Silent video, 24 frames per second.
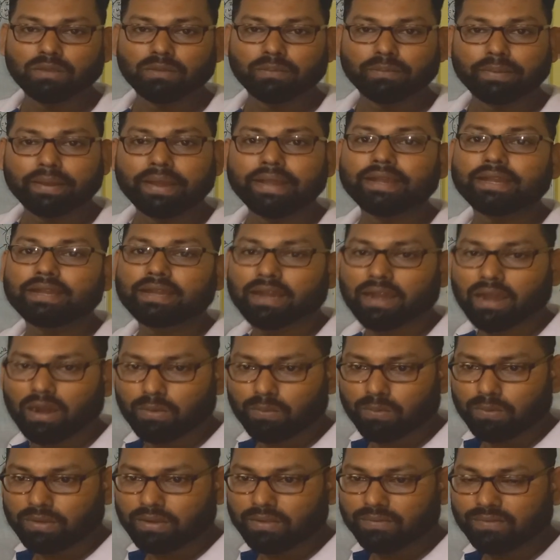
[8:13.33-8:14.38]
predicted
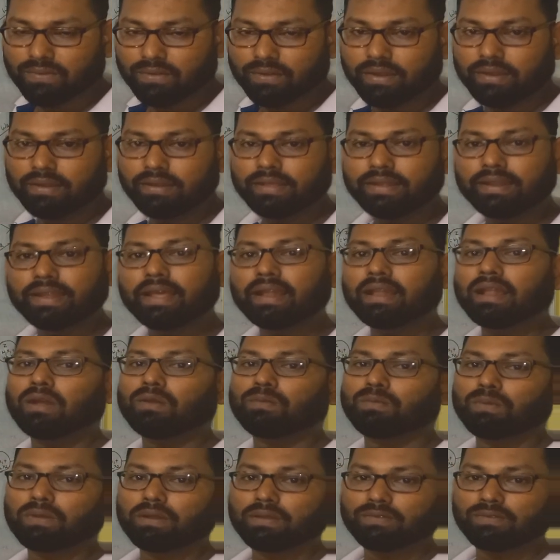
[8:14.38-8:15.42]
output different, real
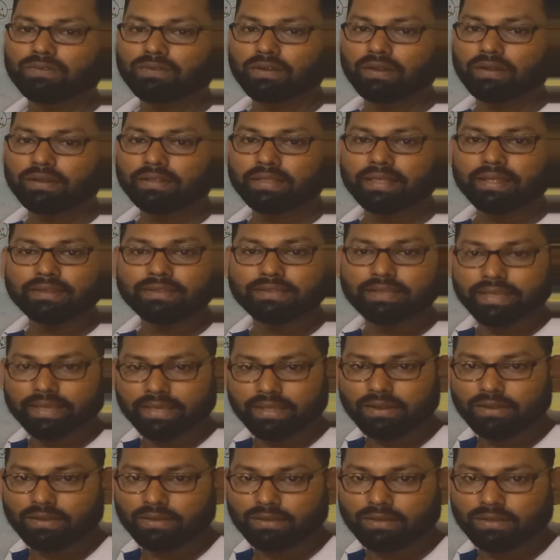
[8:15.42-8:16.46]
output different, there is
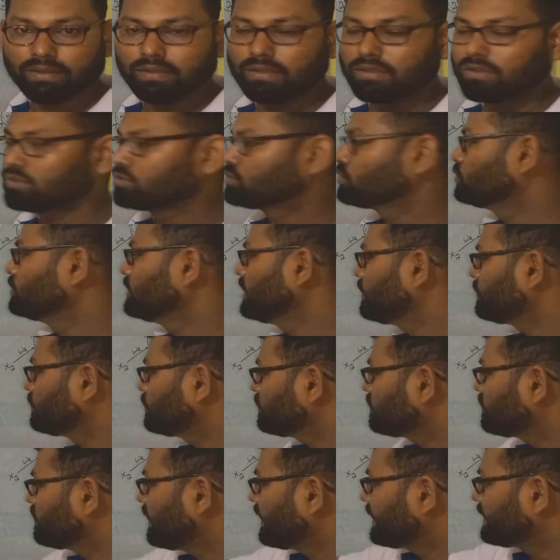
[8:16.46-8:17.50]
error. So we have
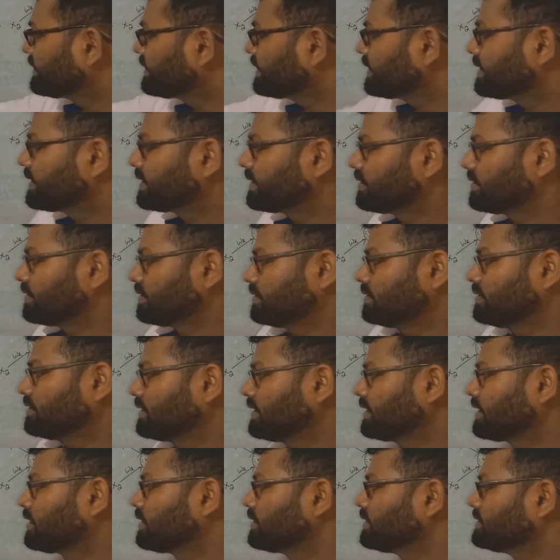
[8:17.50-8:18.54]
to find that error.
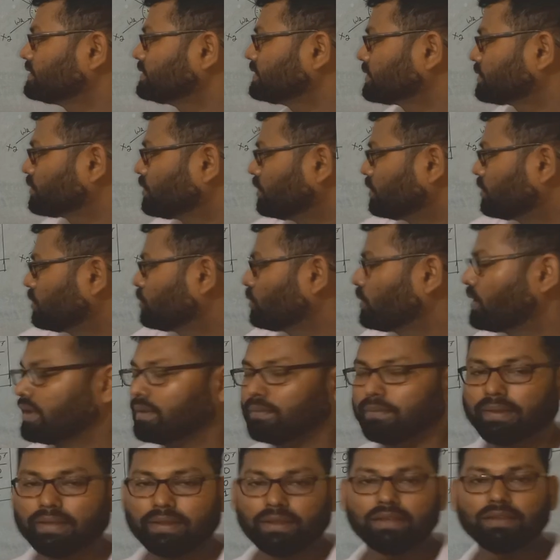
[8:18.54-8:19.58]
Error is equal to y
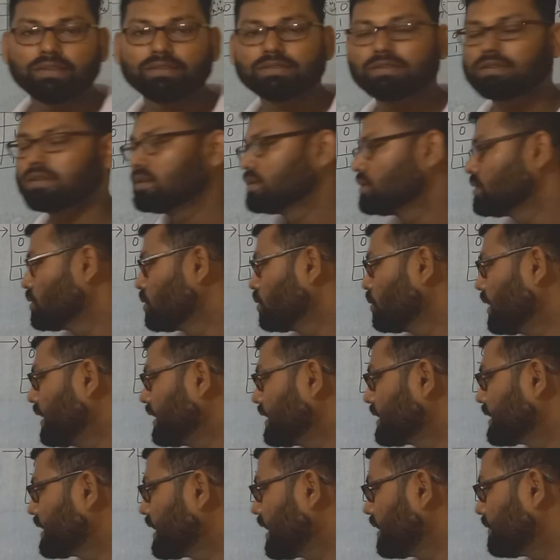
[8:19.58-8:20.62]
minus
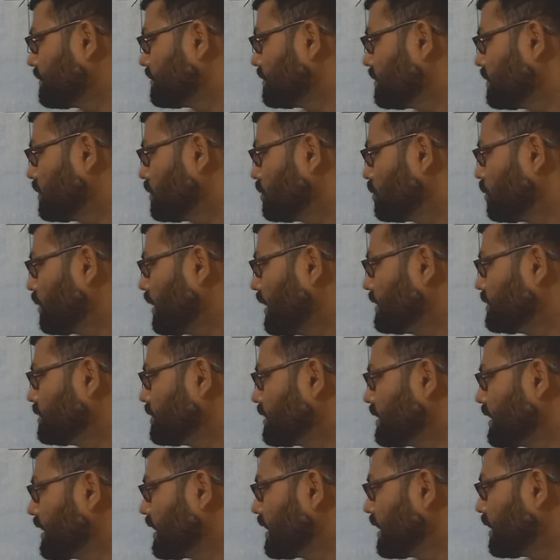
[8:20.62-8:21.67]
y cap. Y is
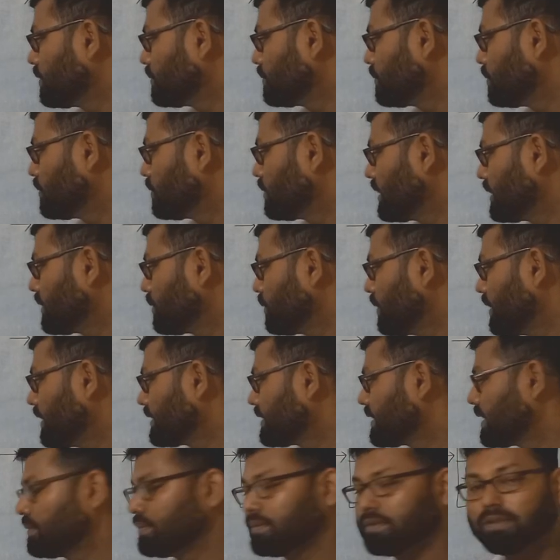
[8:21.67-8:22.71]
the real output and y
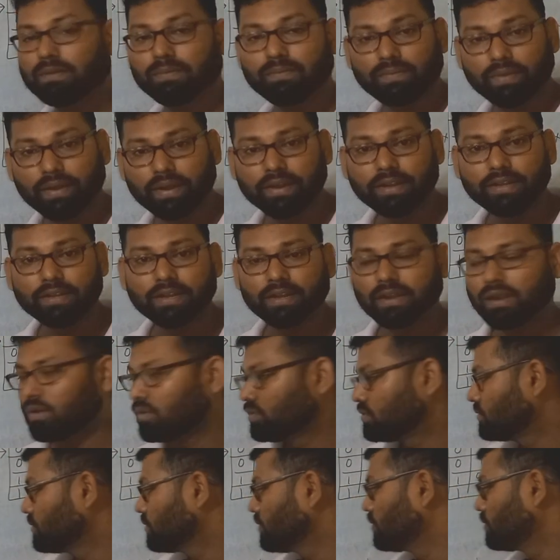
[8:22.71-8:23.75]
cap is the predicted
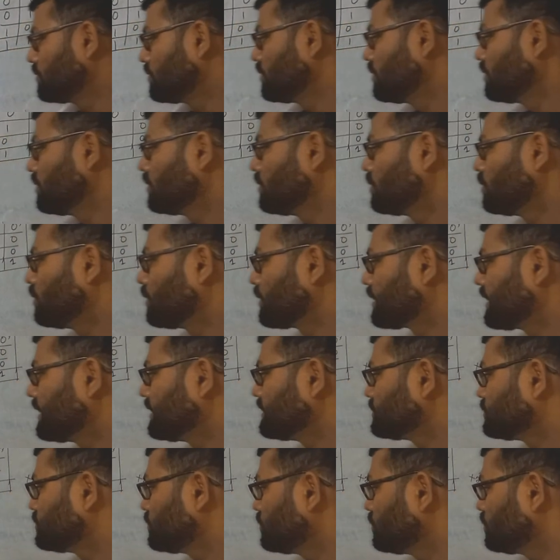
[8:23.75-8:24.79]
output.
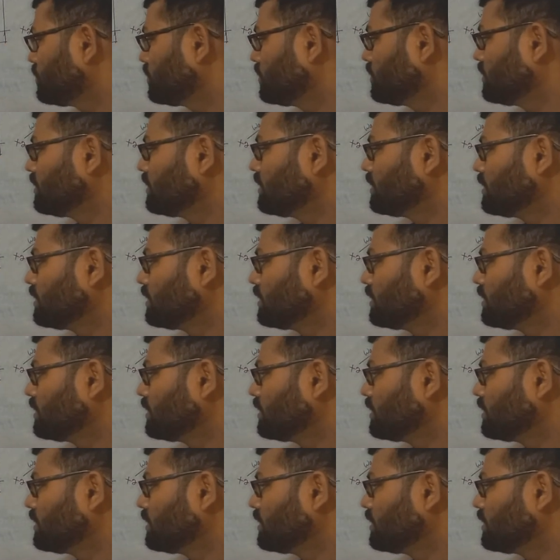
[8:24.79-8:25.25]
Okay, so